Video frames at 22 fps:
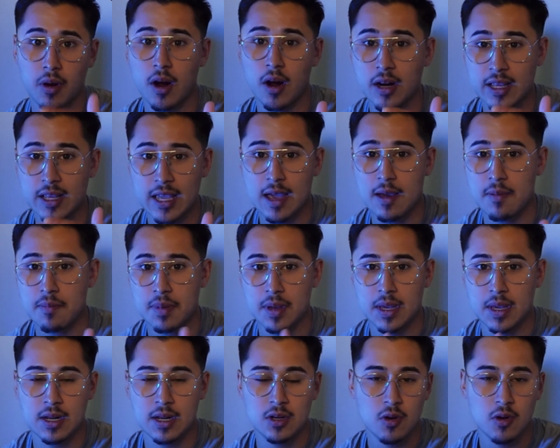
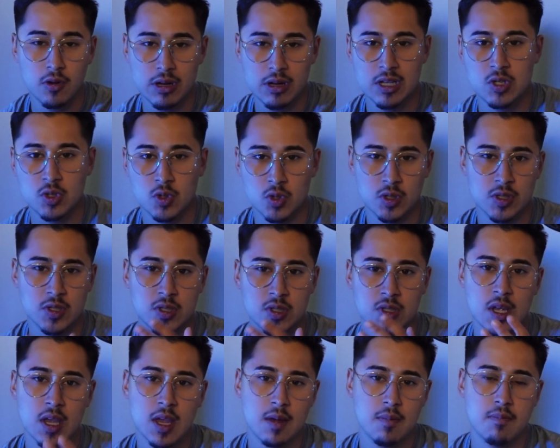campaign, no interest.
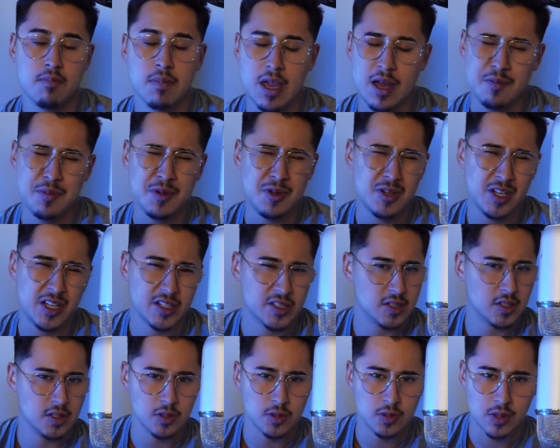Maybe you
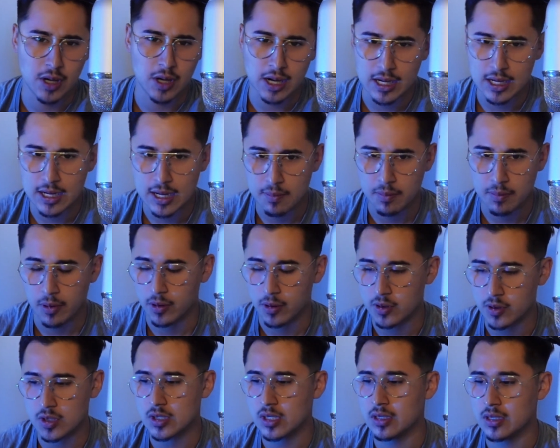exclude 90-day
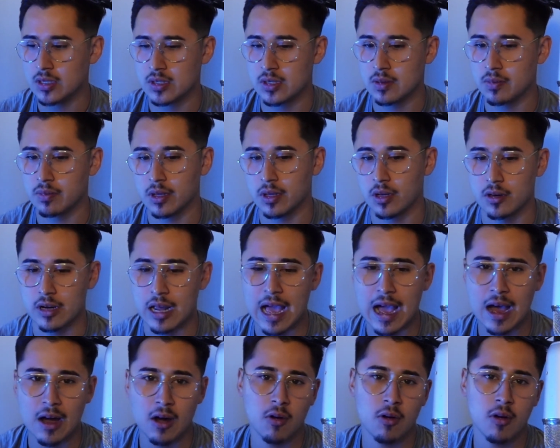purchases depending on
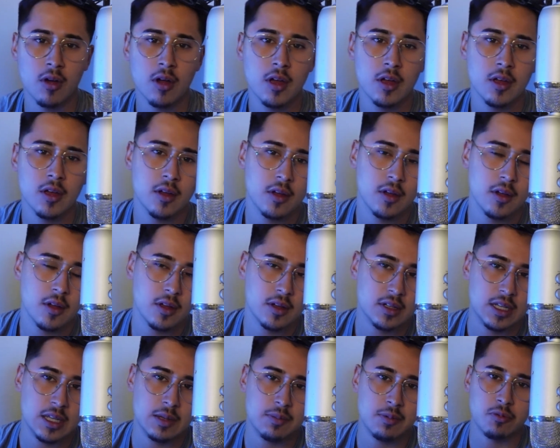how
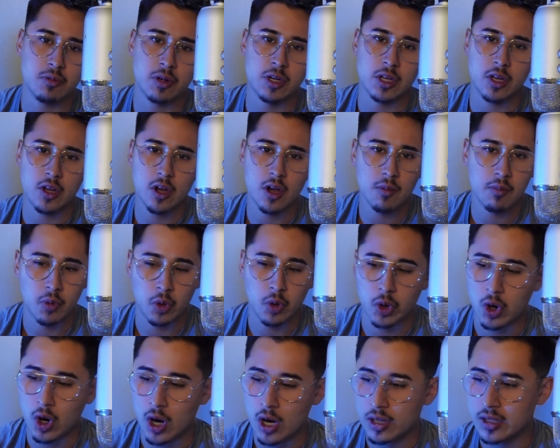deep you want to go. But
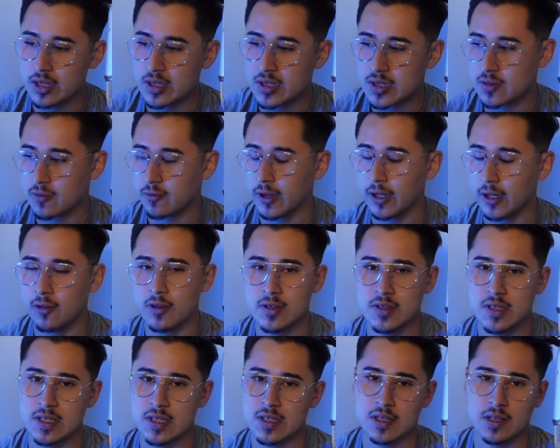regardless,
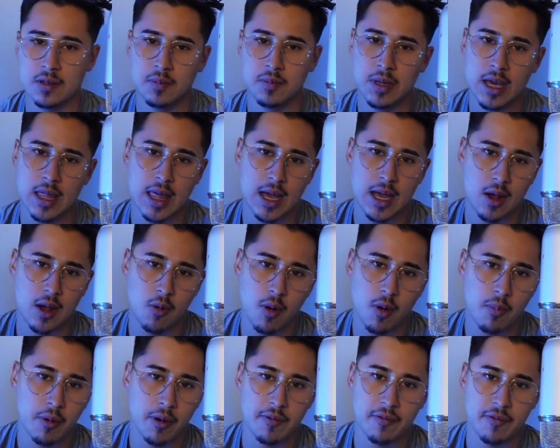frequency is going to be at like a
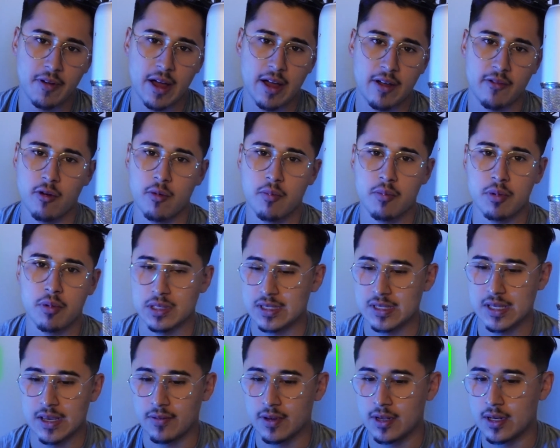1.5,
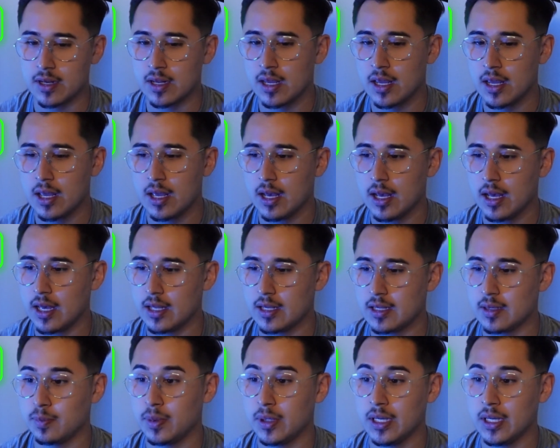1.7,
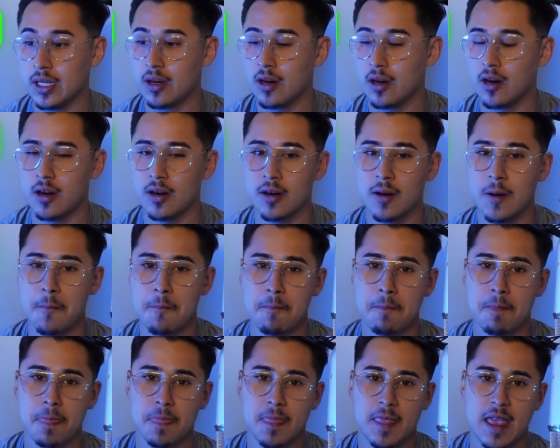depending on
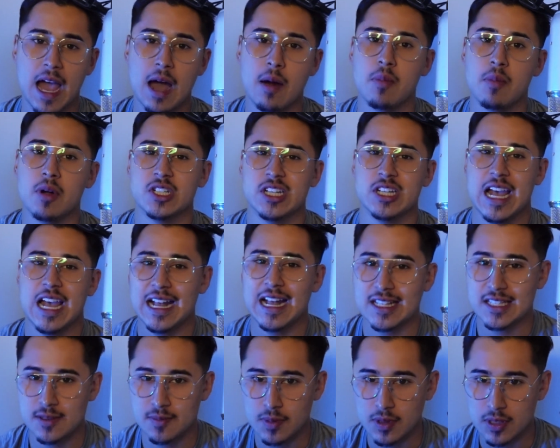how much ad
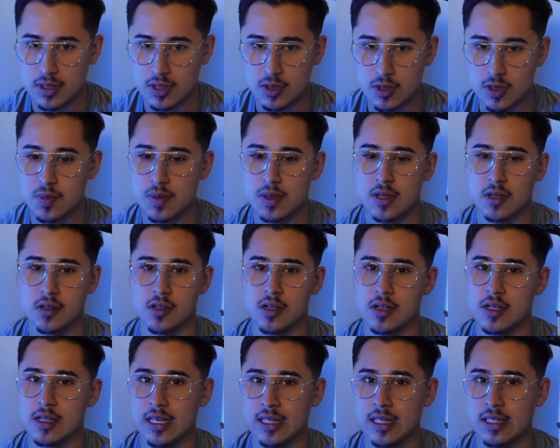spend you spend on a
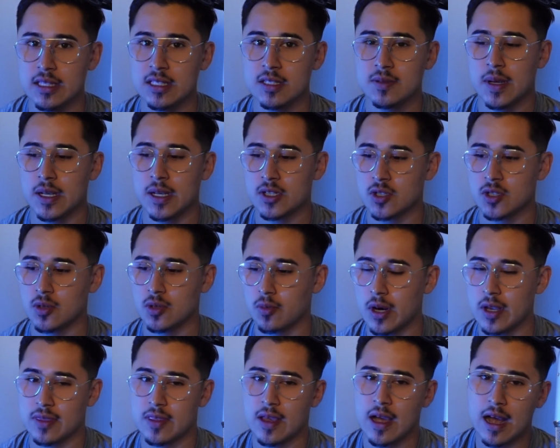daily spectrum,
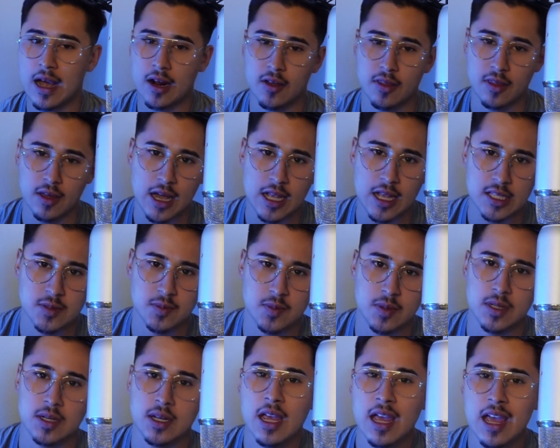right? The higher the ad
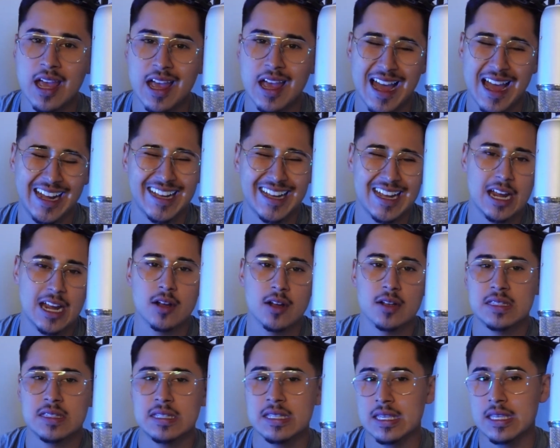spend, I can
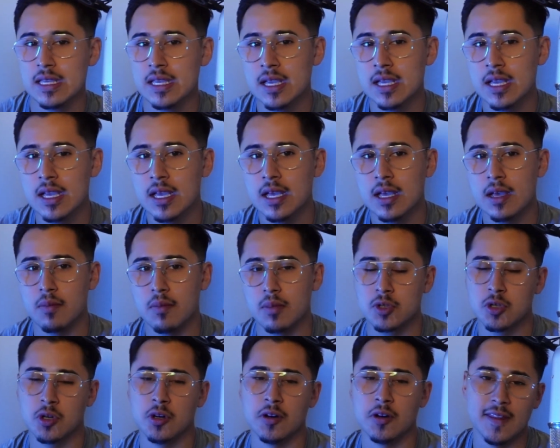guarantee
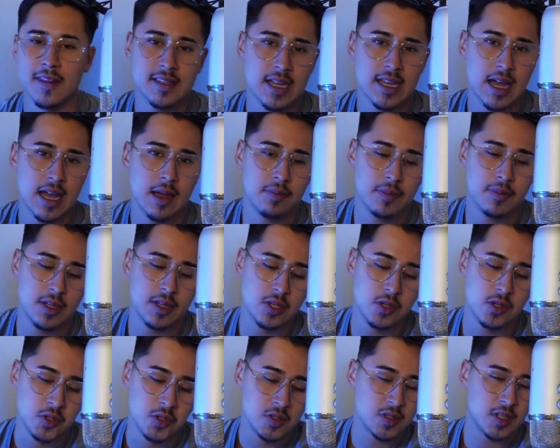majority of the time, the
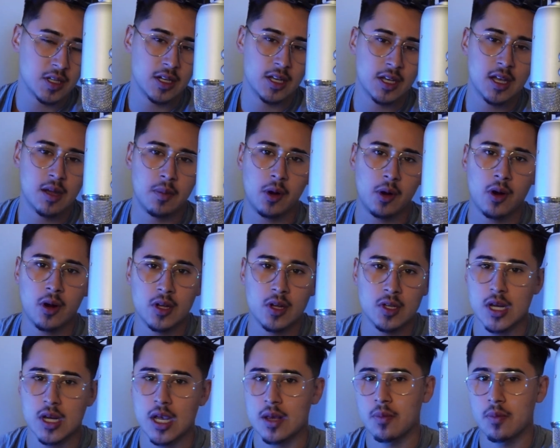user is going to come across
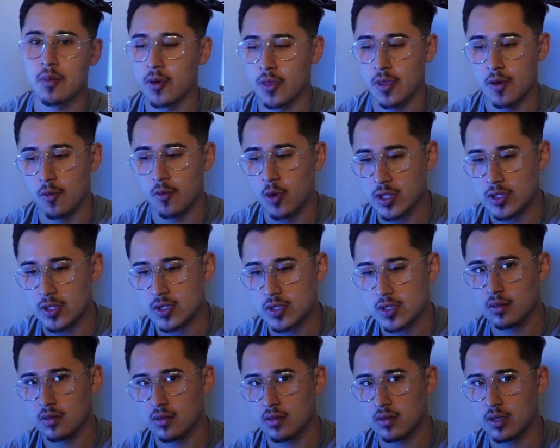your ad more than once,
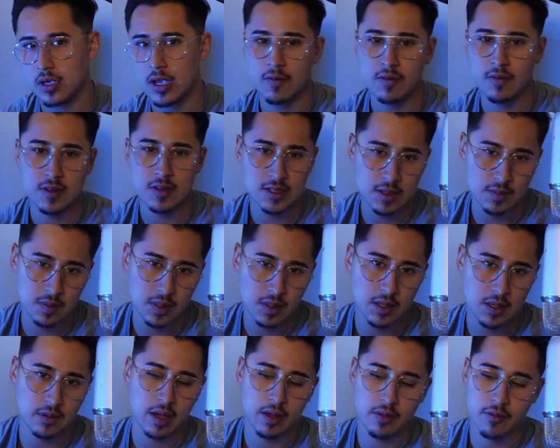given CPM,
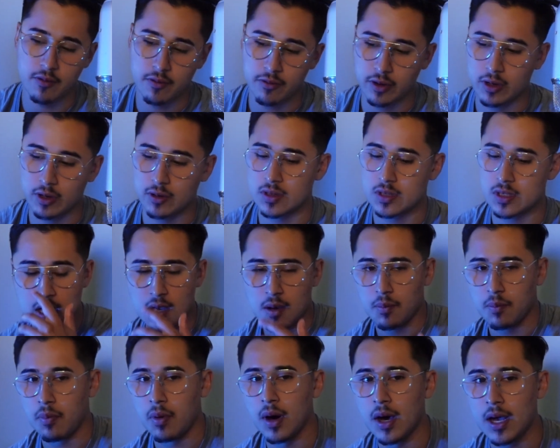given frequency.
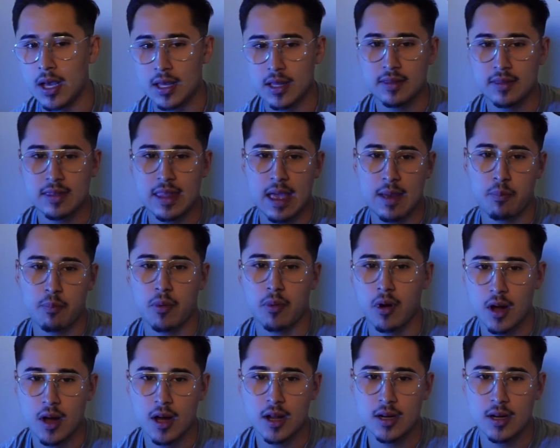But that broad,